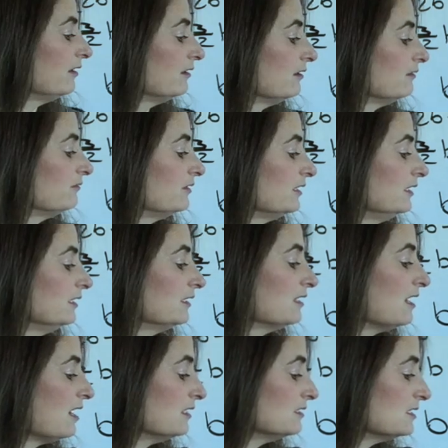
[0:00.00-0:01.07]
of the
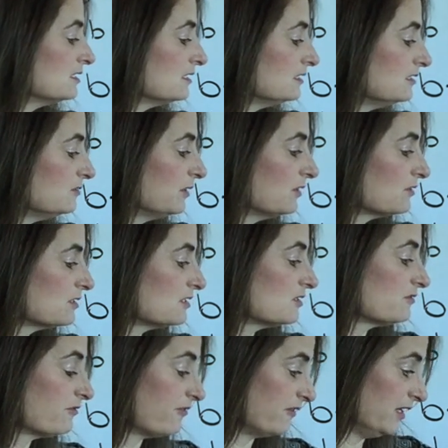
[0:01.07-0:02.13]
constant because
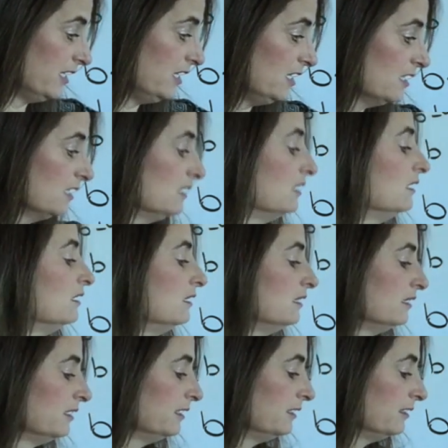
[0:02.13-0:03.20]
it's free.
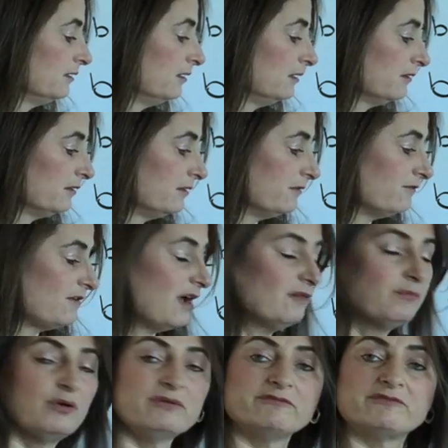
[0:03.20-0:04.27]
The
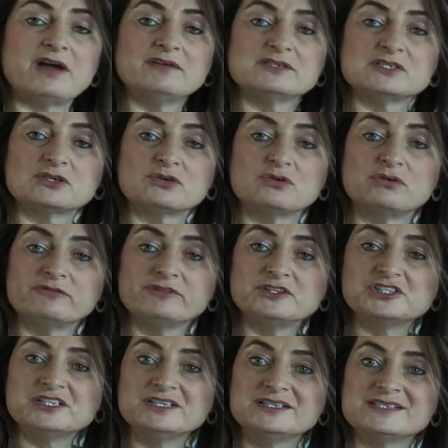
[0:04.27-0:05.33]
5.5 is a
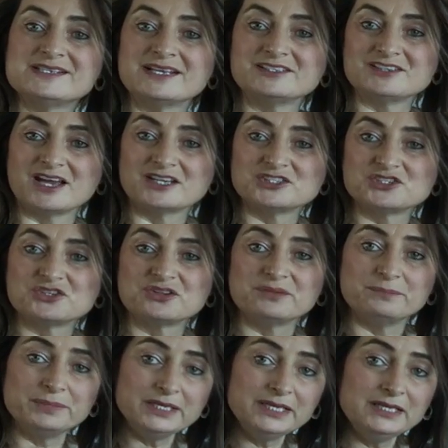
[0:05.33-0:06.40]
coefficient and it's attached to
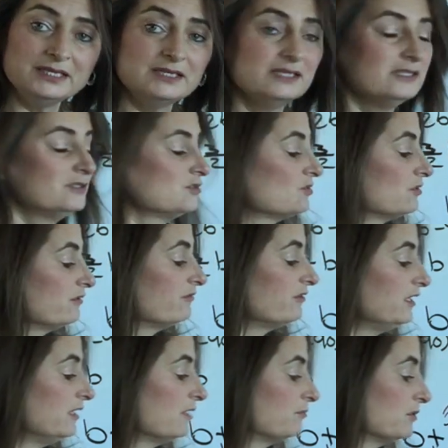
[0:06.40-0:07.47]
the b. So the
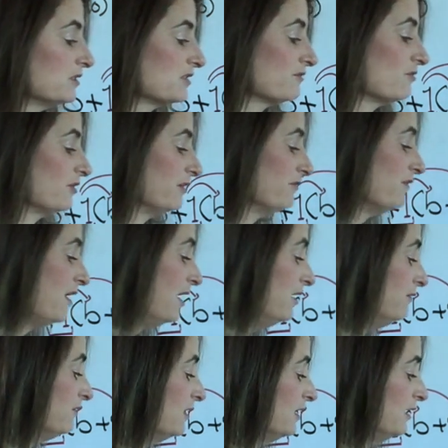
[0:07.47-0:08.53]
free number is
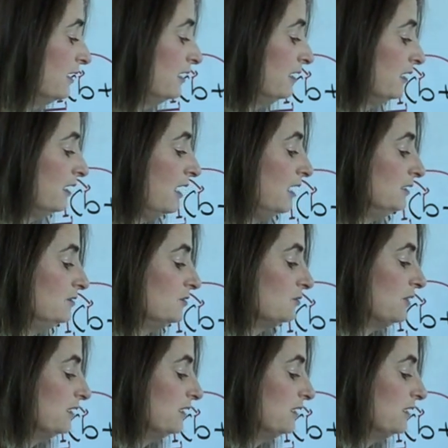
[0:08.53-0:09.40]
45. Undo